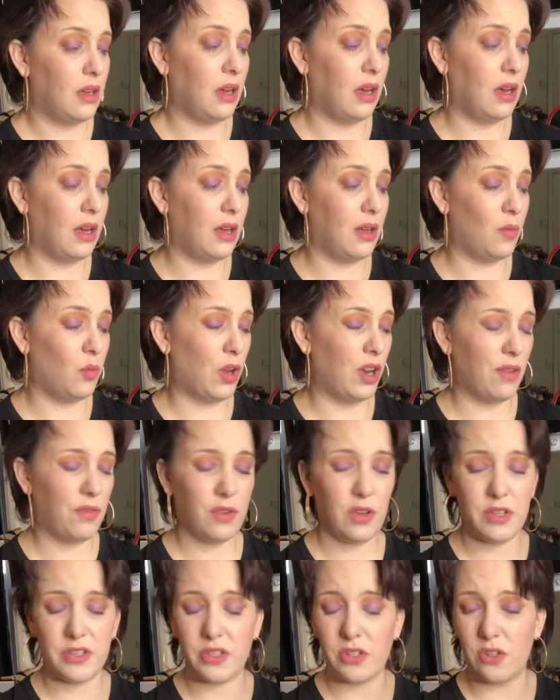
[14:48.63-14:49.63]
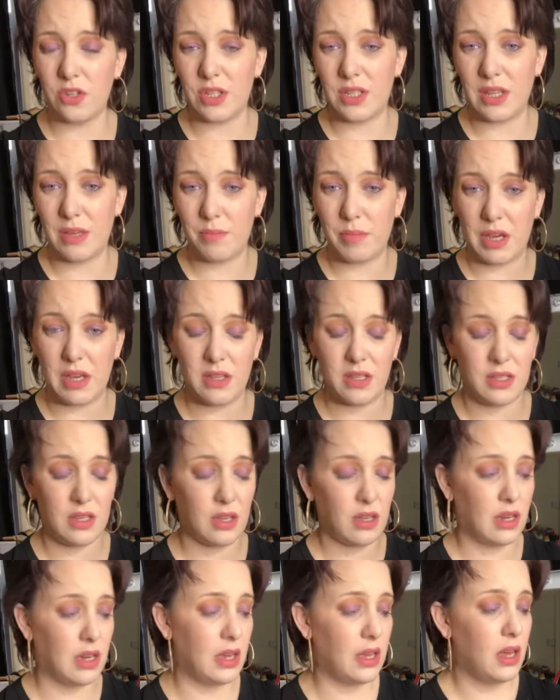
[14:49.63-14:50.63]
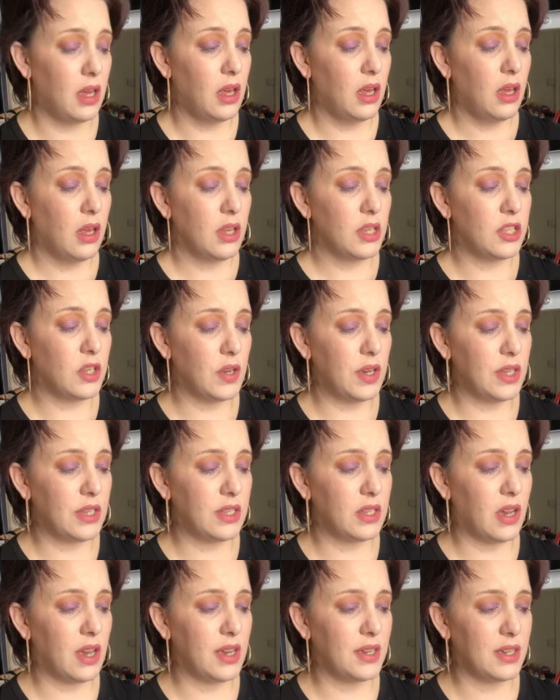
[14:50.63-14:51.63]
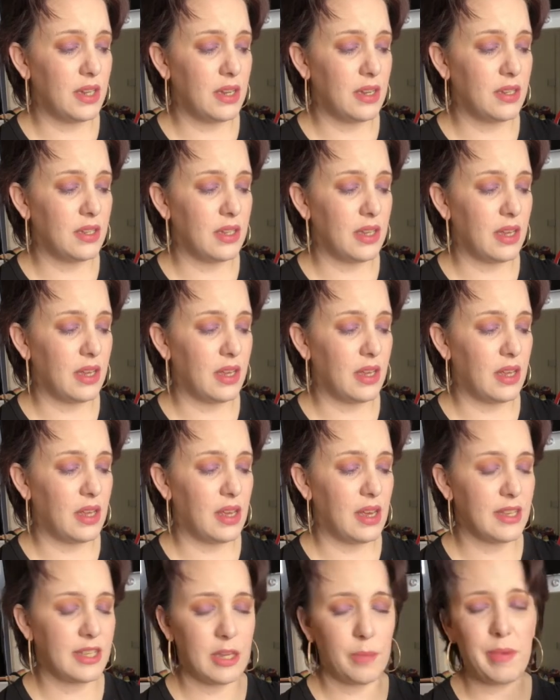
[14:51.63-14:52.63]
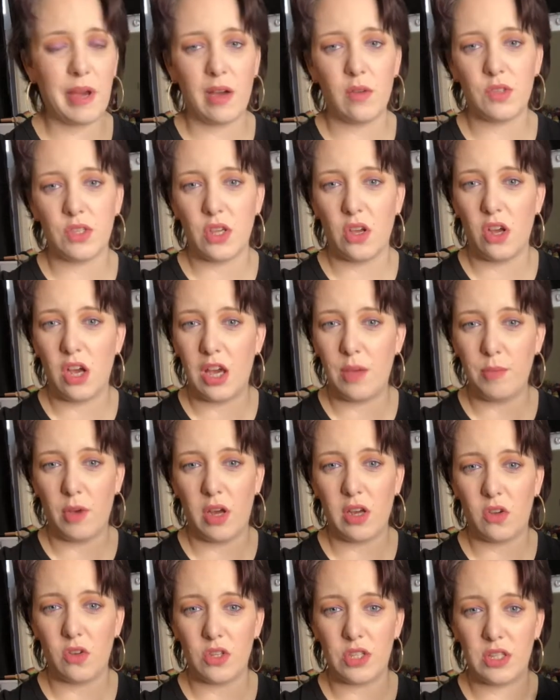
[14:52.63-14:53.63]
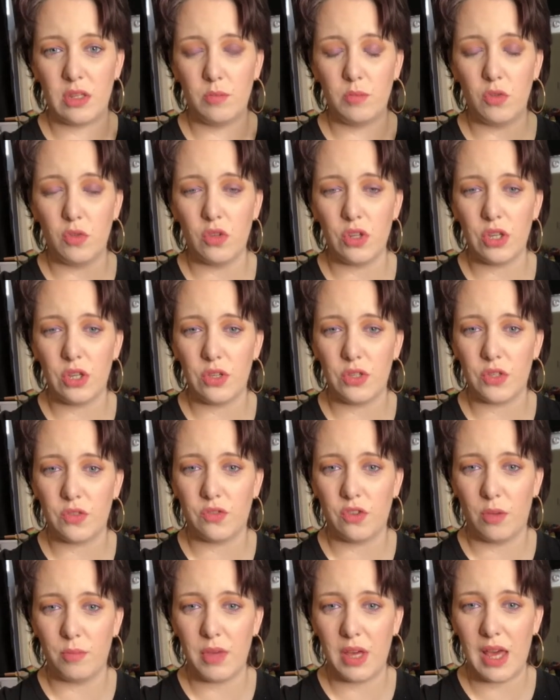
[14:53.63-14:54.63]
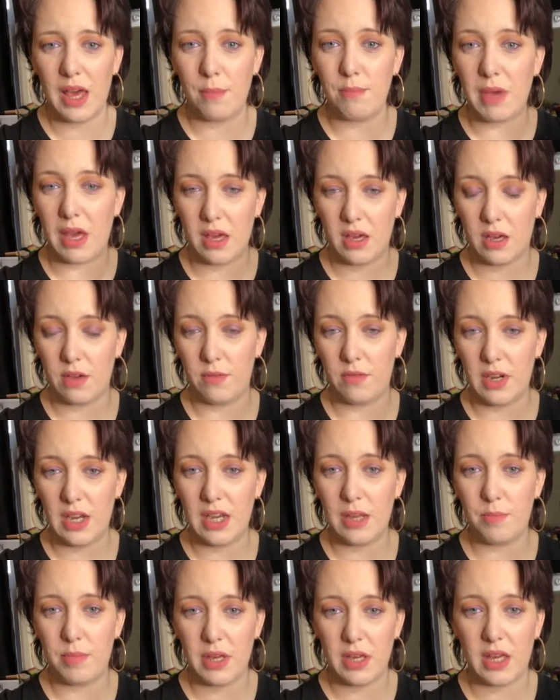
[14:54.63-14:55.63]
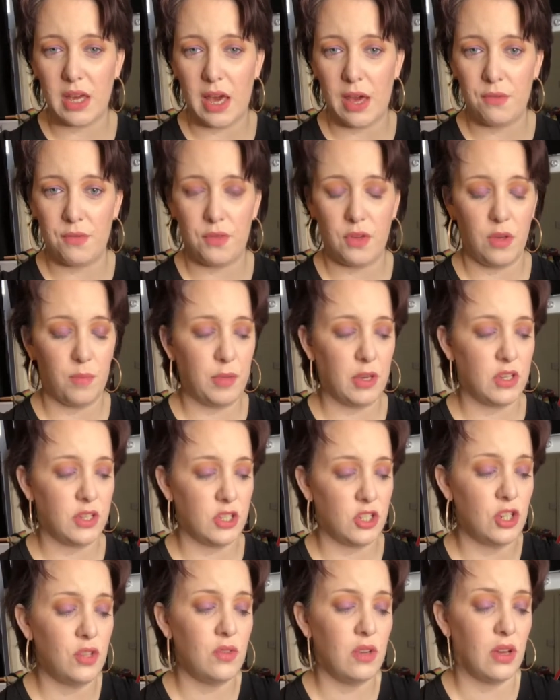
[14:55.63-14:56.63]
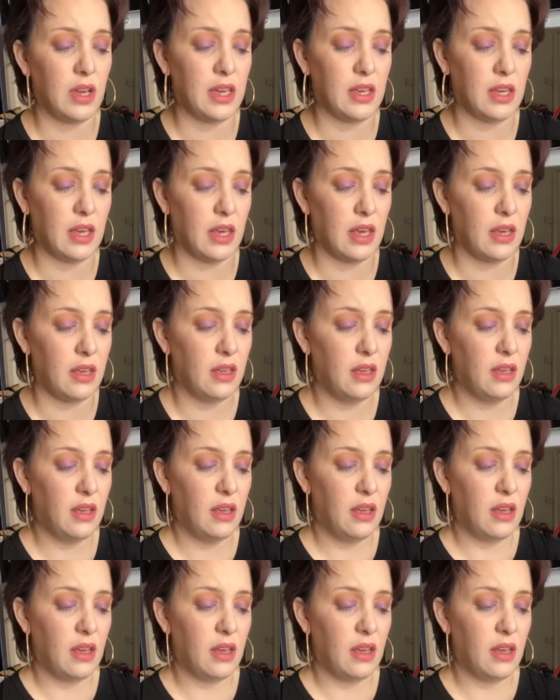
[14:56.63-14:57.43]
when I first got it, basically. So I decided it's about time I got some more use from it and make a really big effort, because I do like it.